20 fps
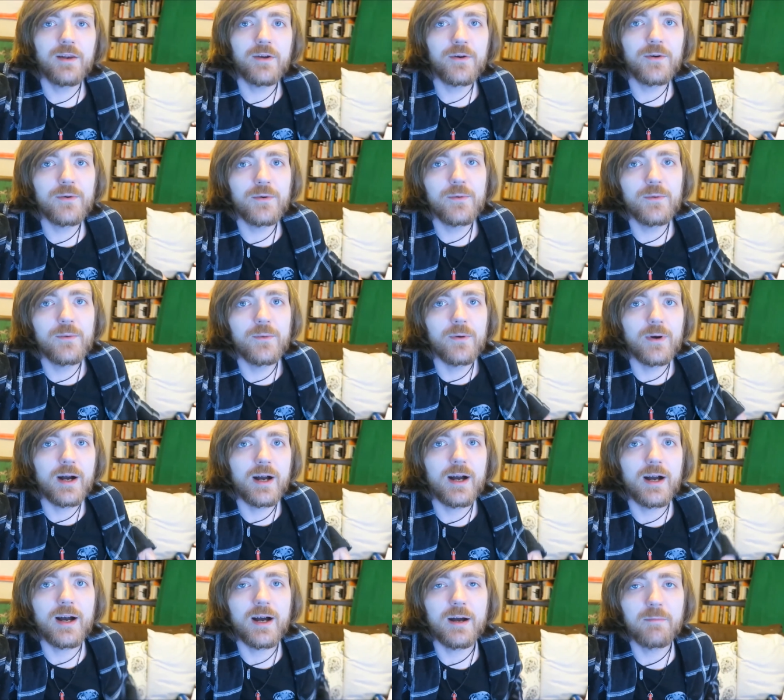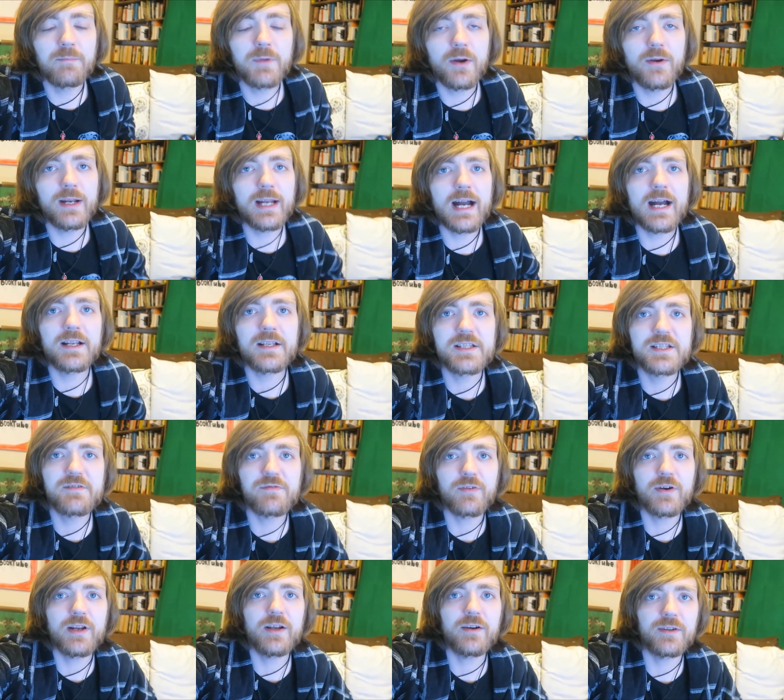Hello! I'm going
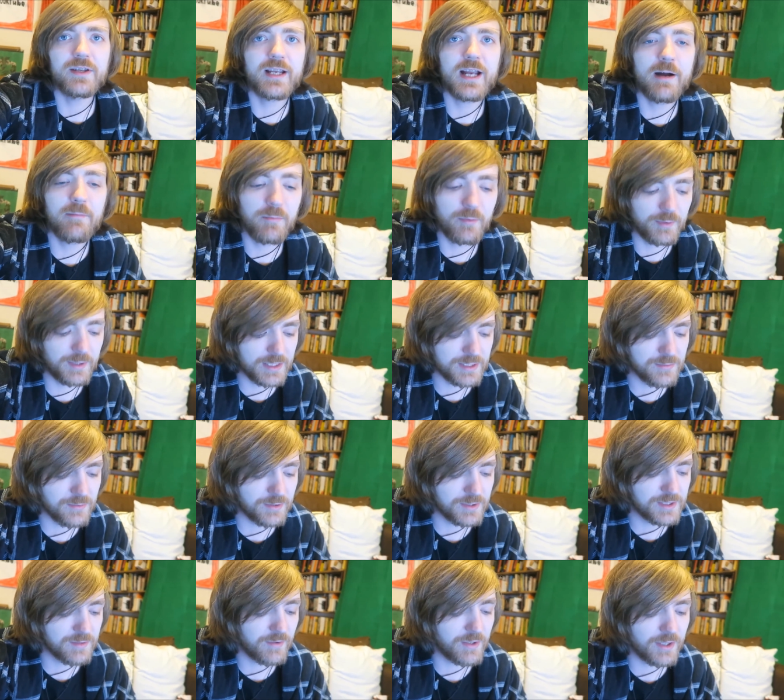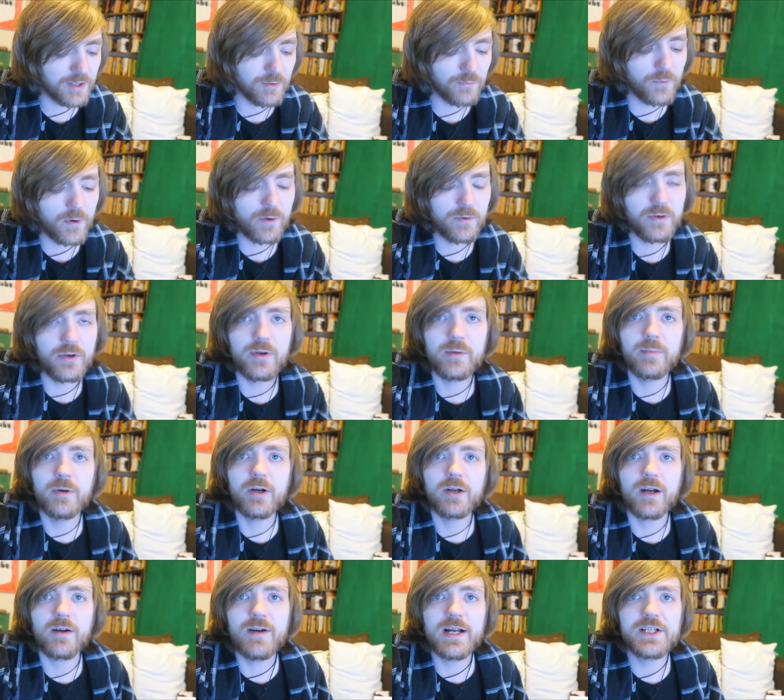hands-free on the camera with this one because I've only got one new
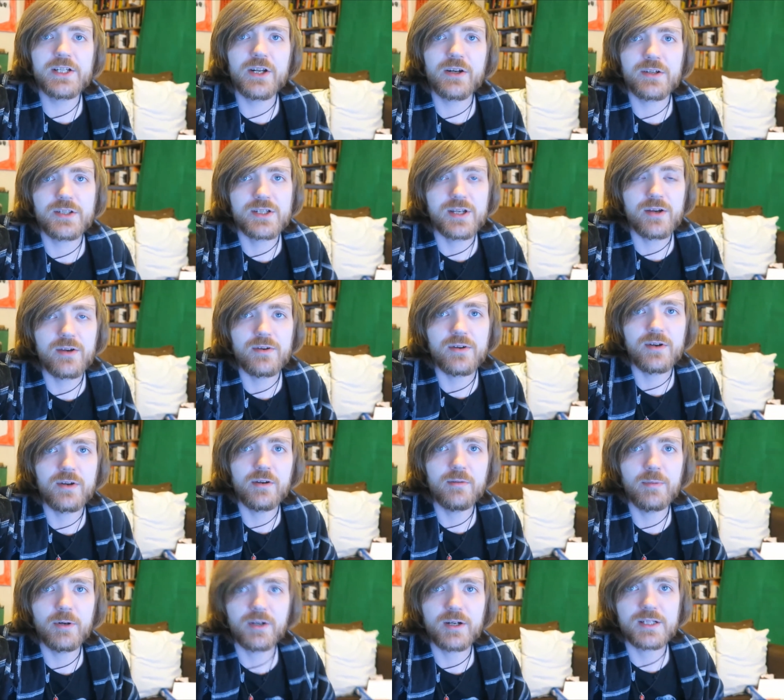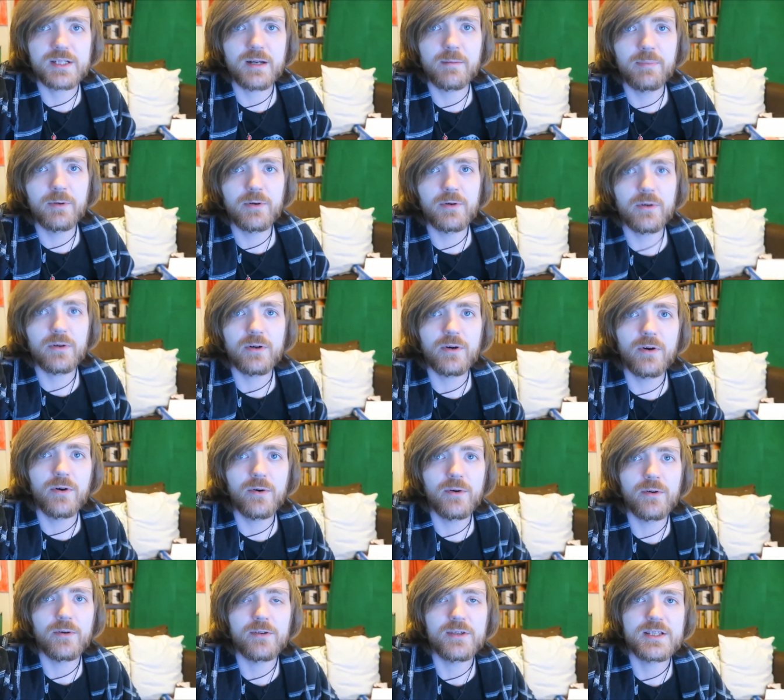book. I've actually got two new books. I bought
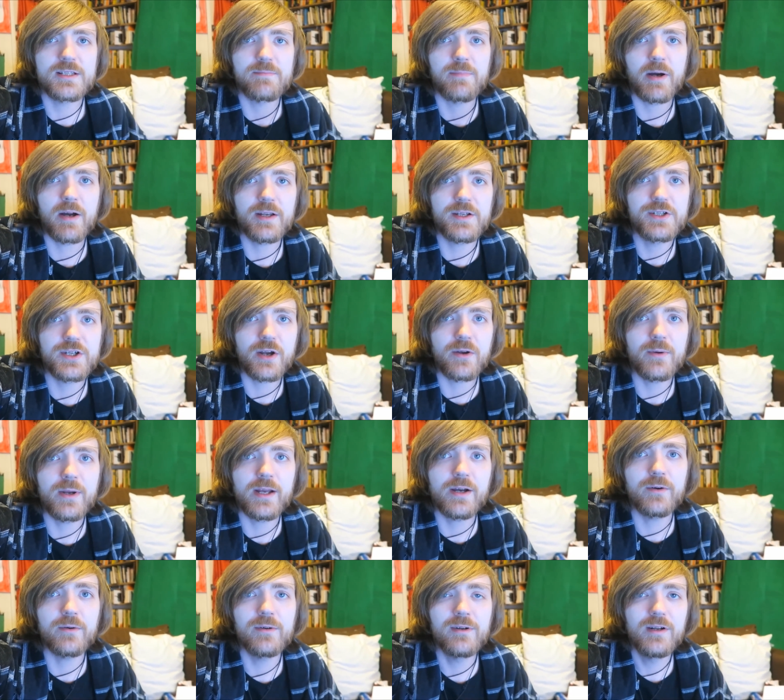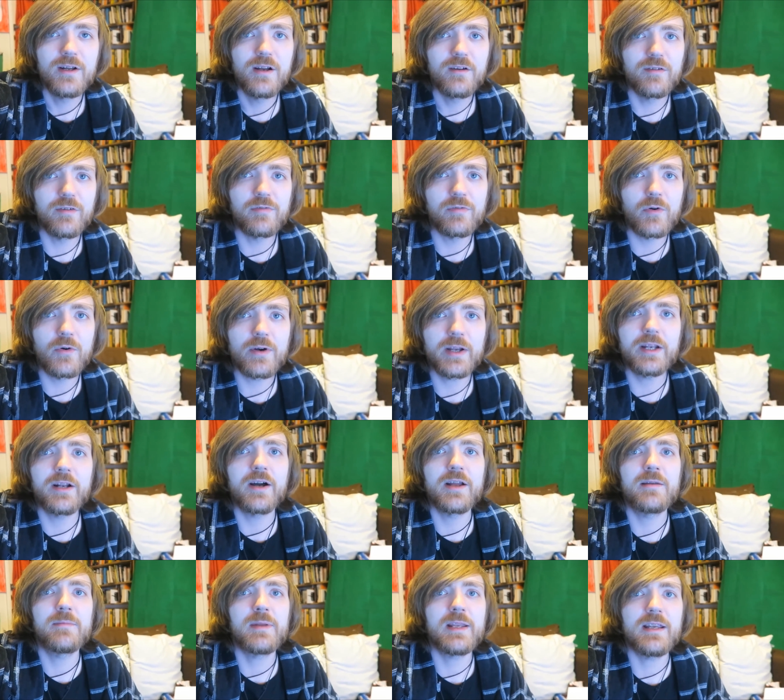Horns by Joe Hill for
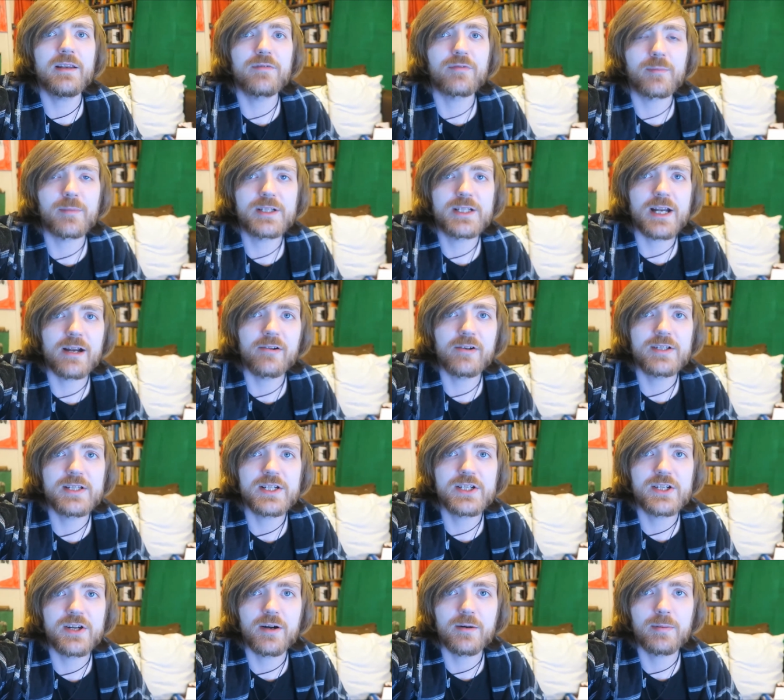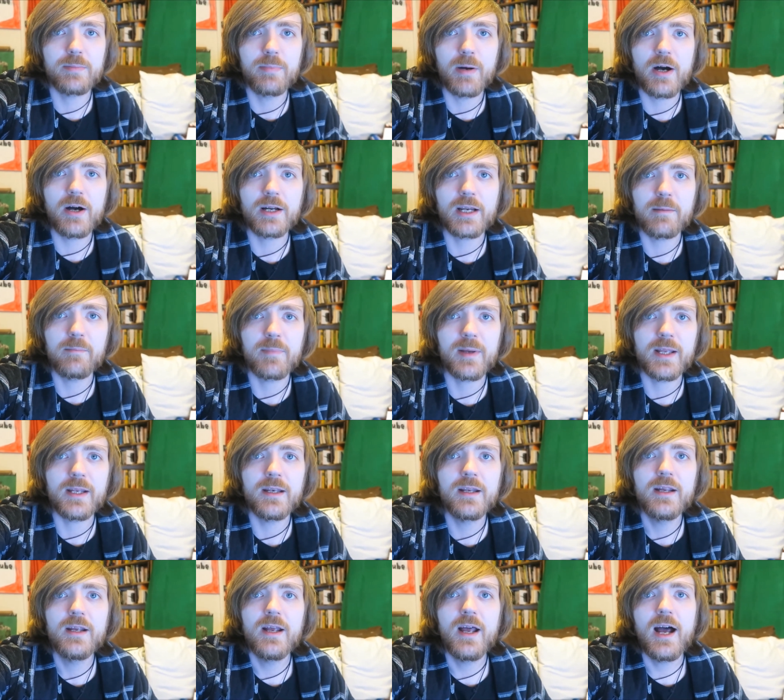49p from a charity shop bargain bin,
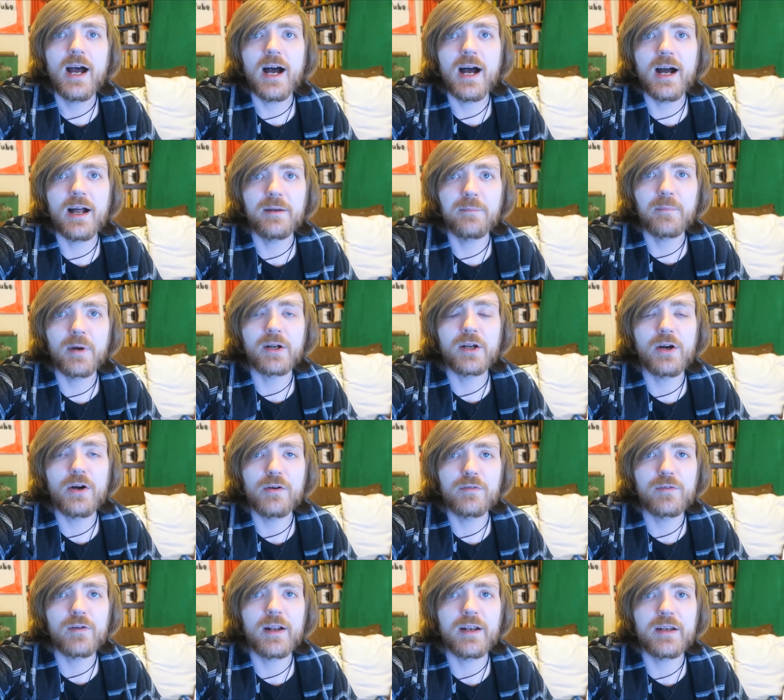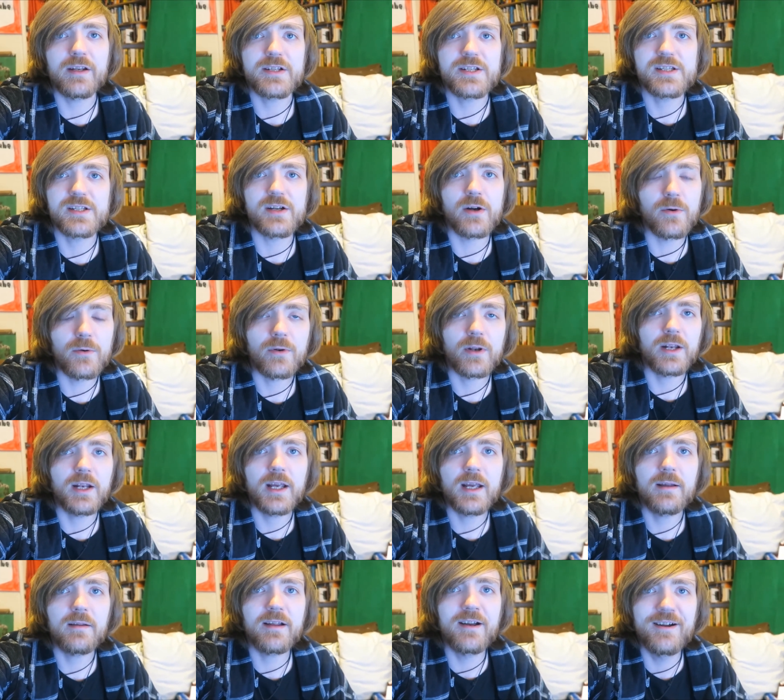and my girlfriend has stolen
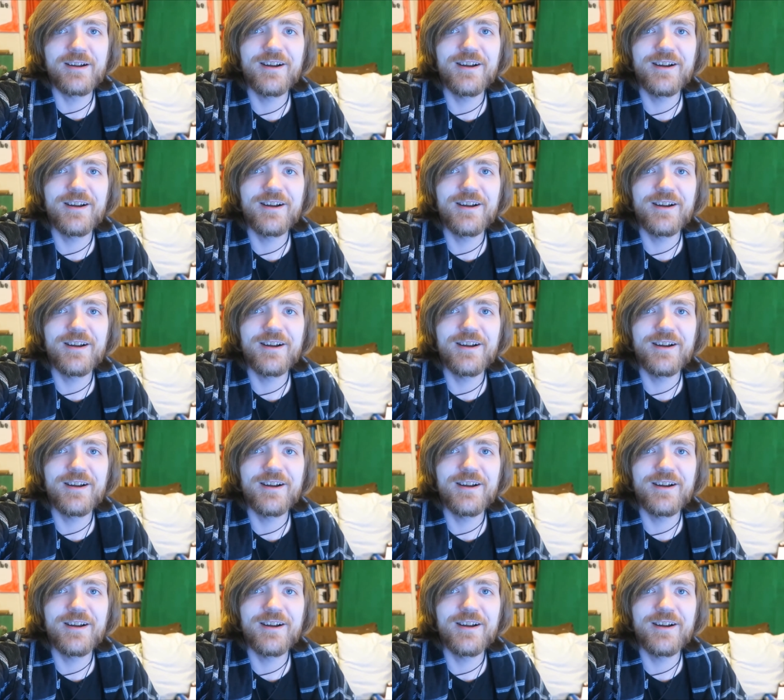it.